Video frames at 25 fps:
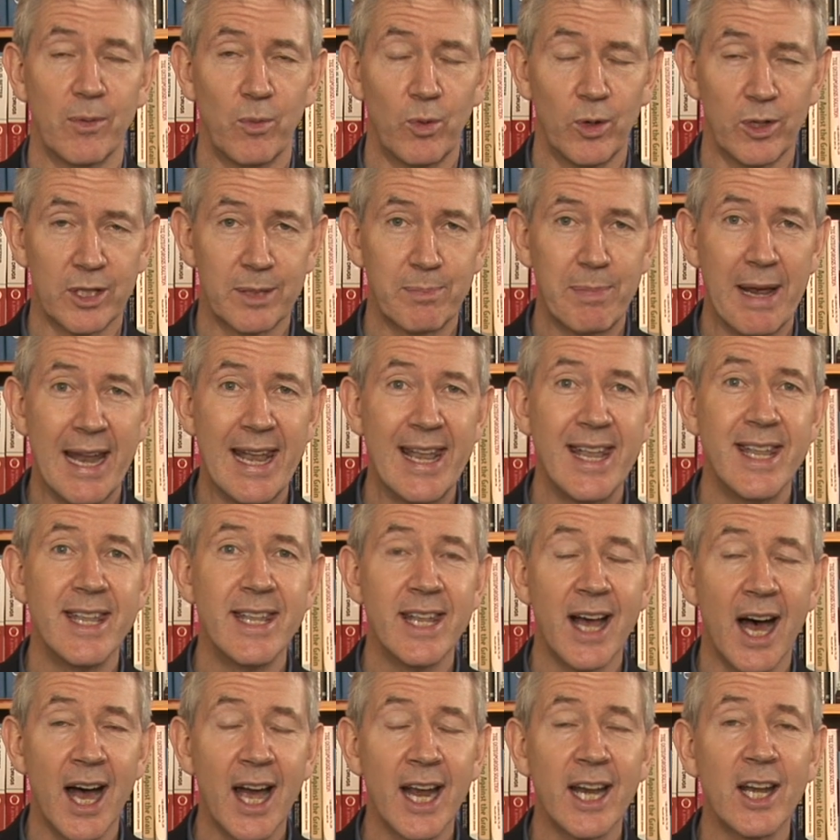will
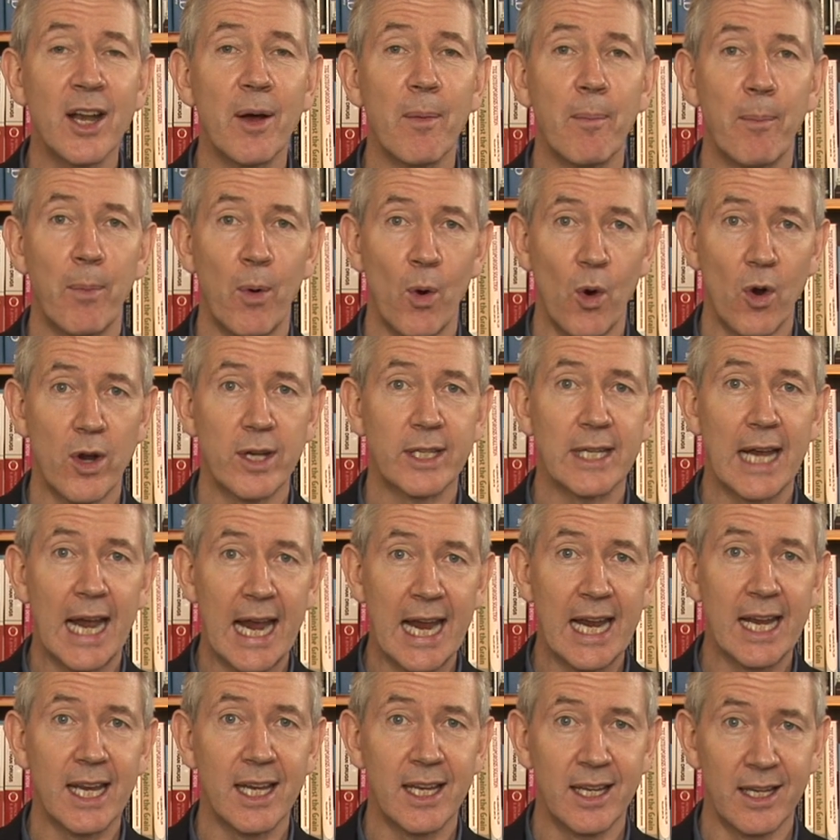spend
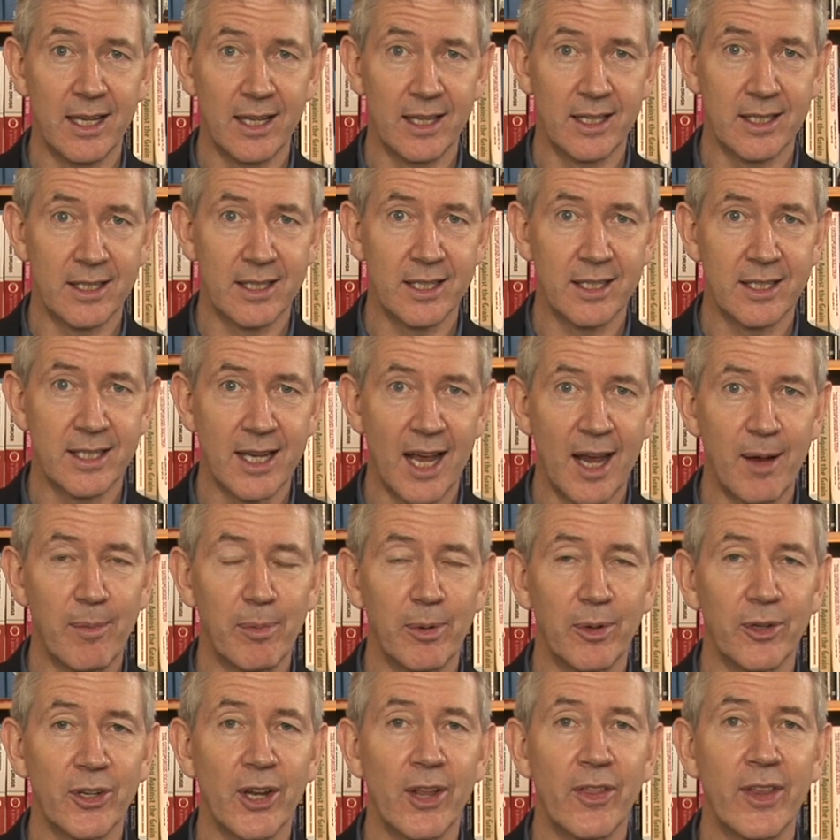9.8 years
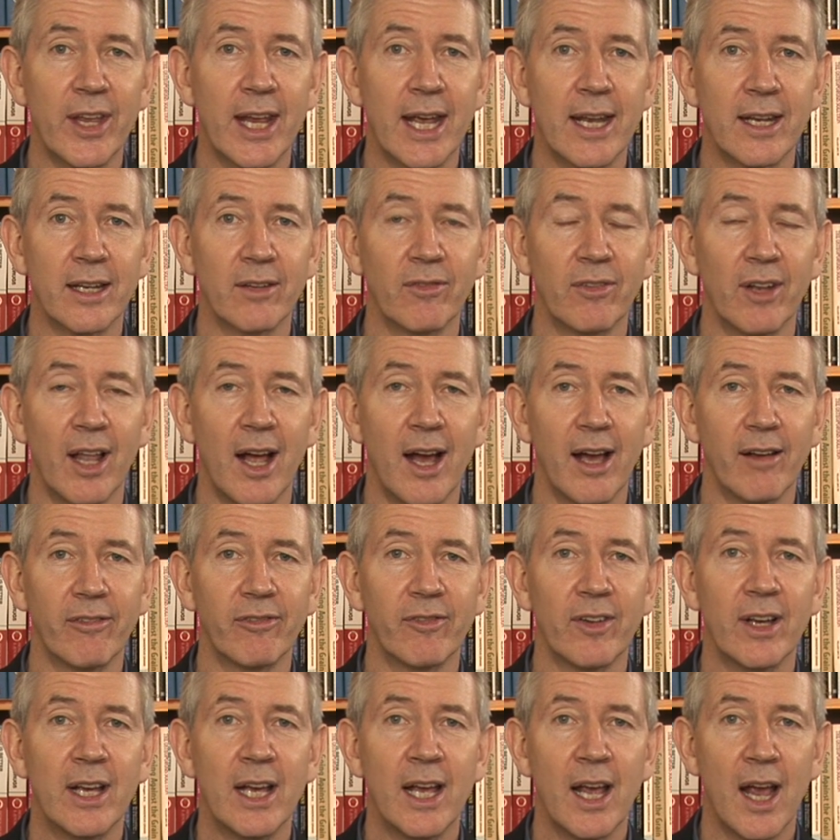disabled at the end of
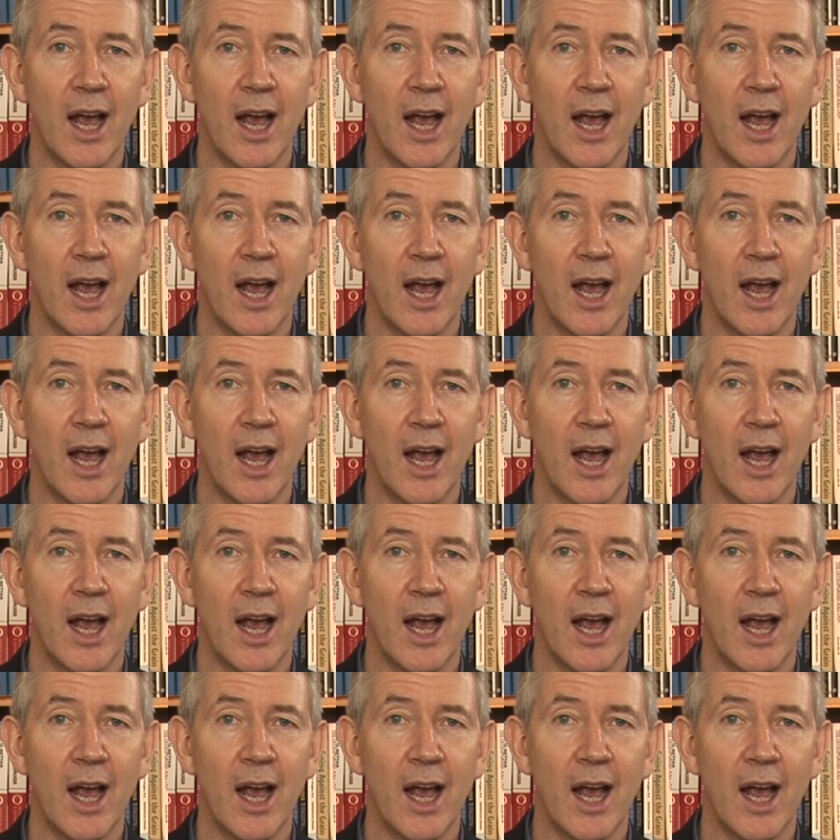life.